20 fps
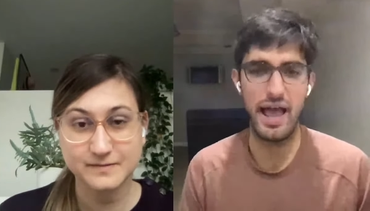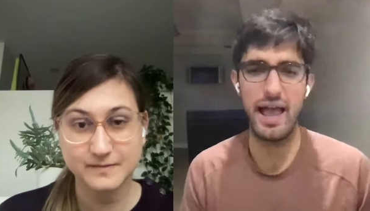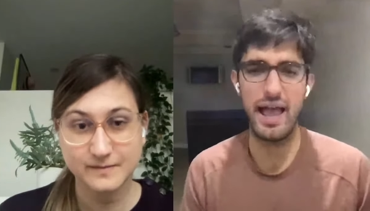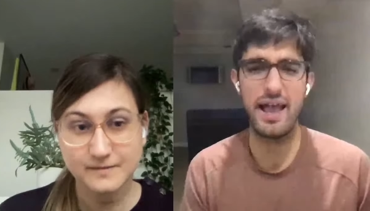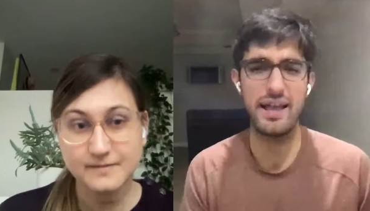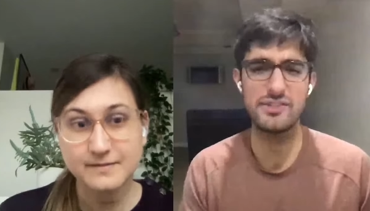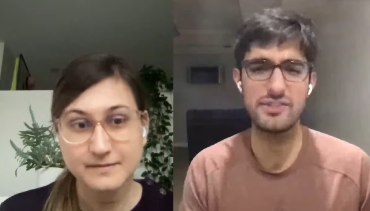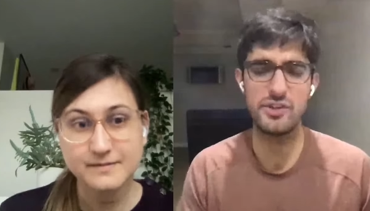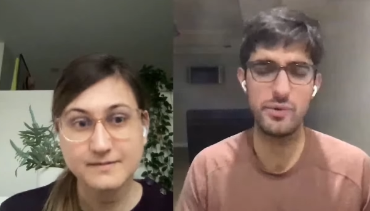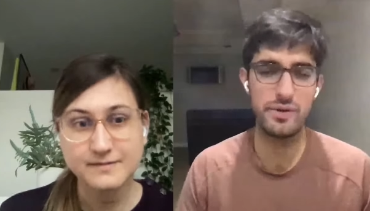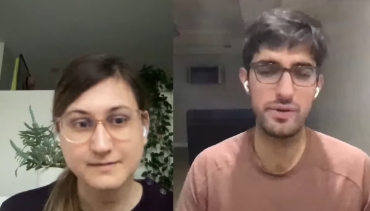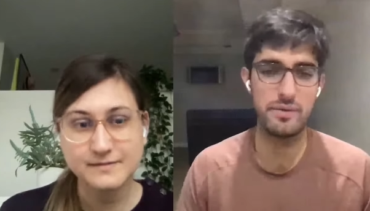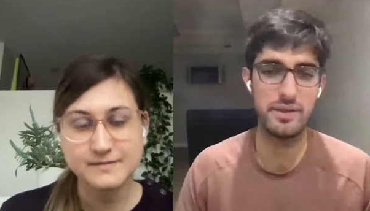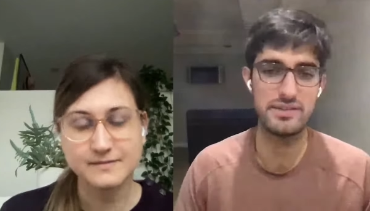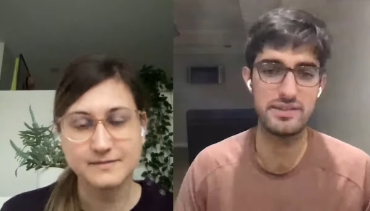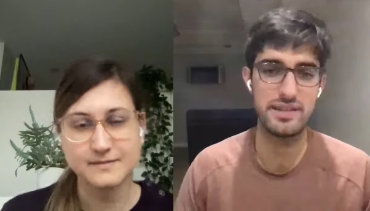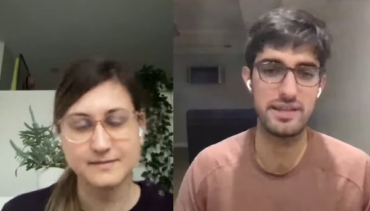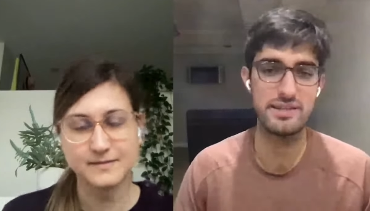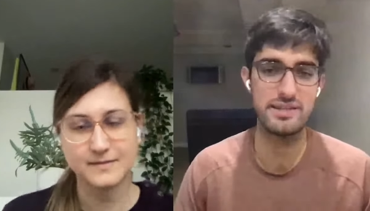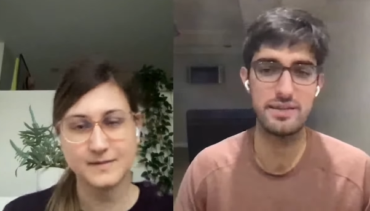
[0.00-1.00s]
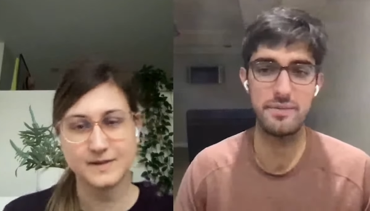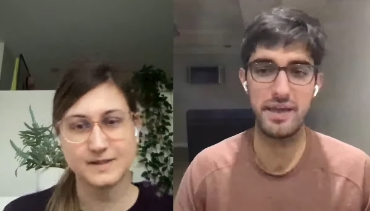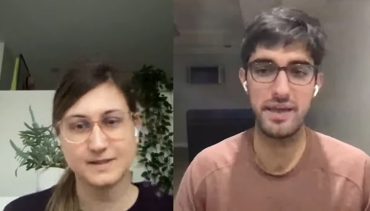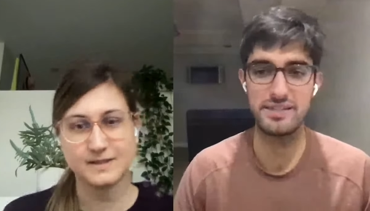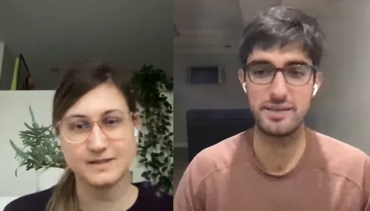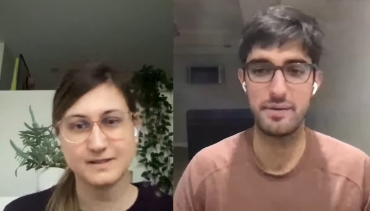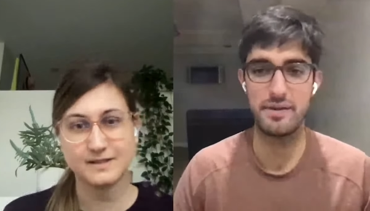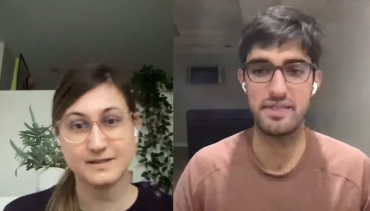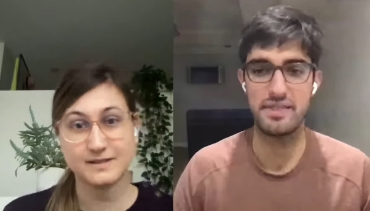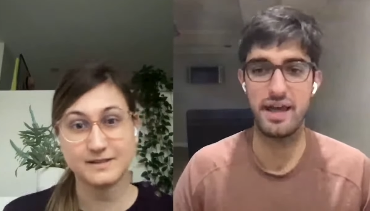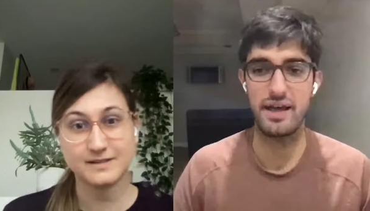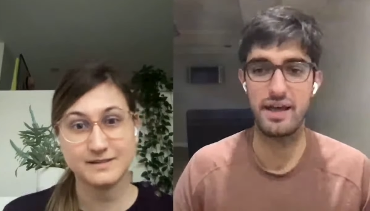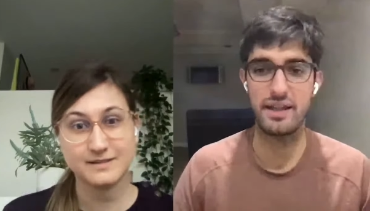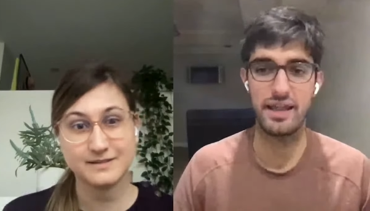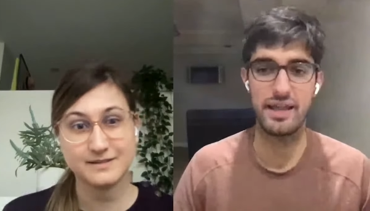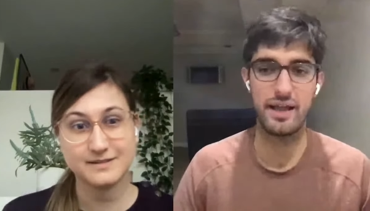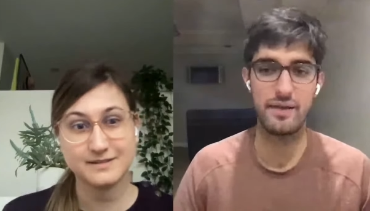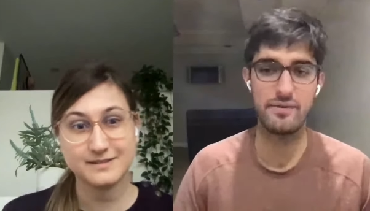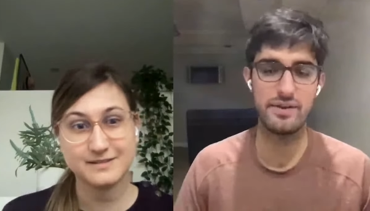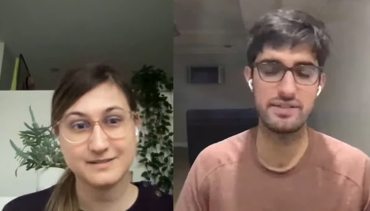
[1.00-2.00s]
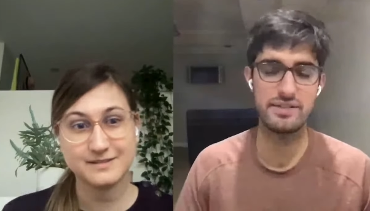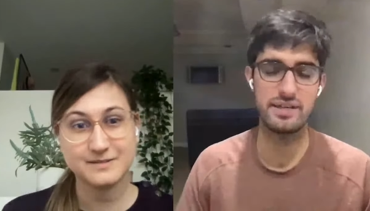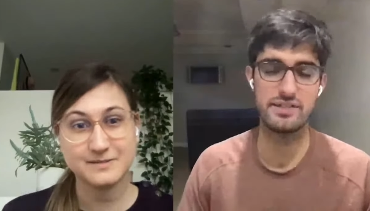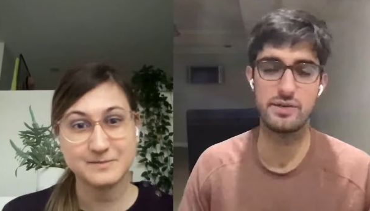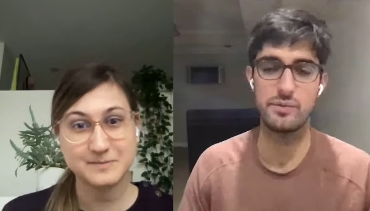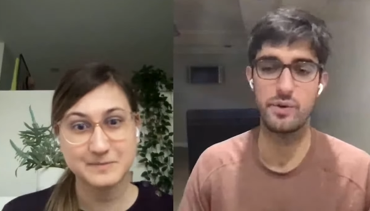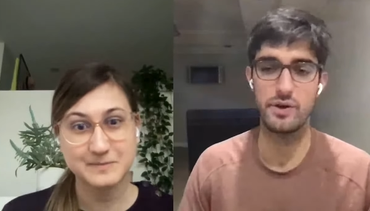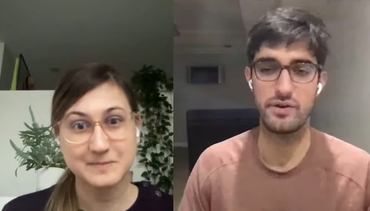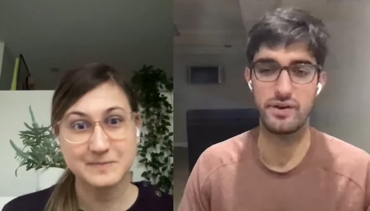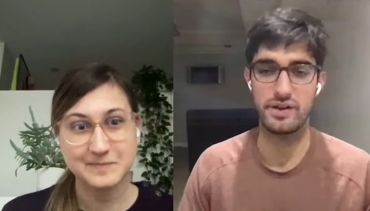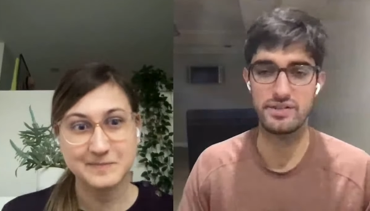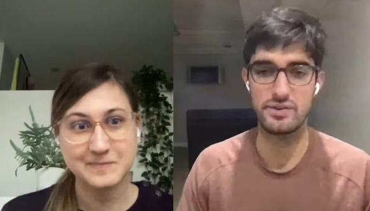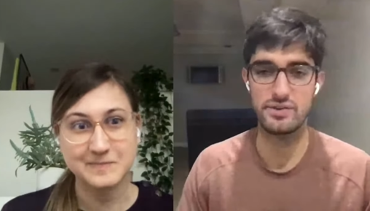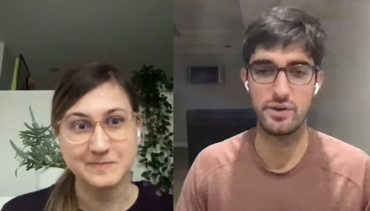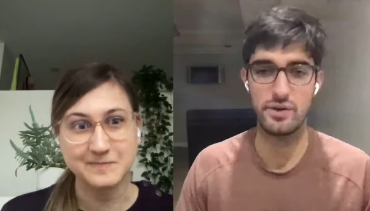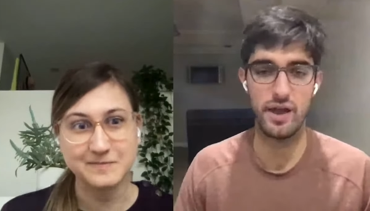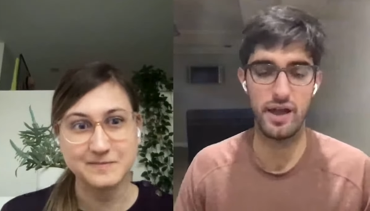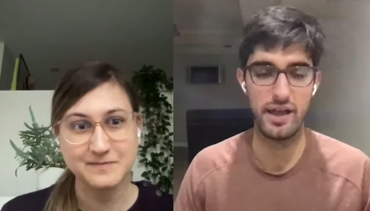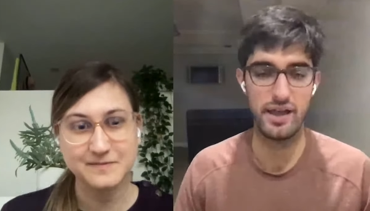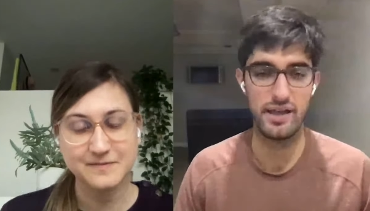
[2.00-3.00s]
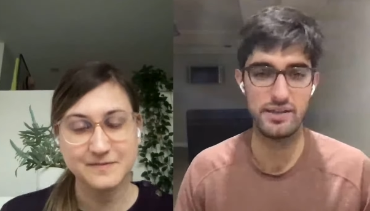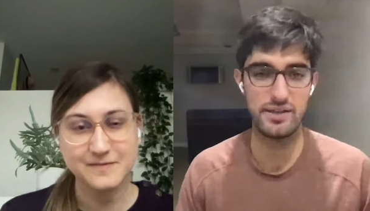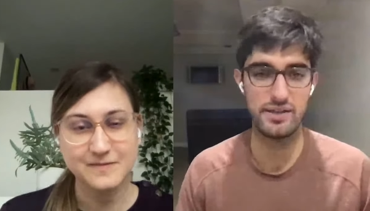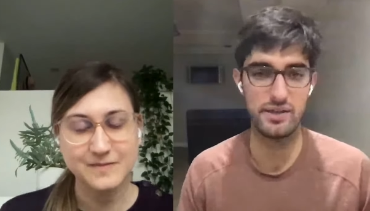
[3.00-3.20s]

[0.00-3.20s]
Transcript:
Speaker 1: I actually you know what, let's let, let me ask you about that. Like I was actually wondering. So hmm.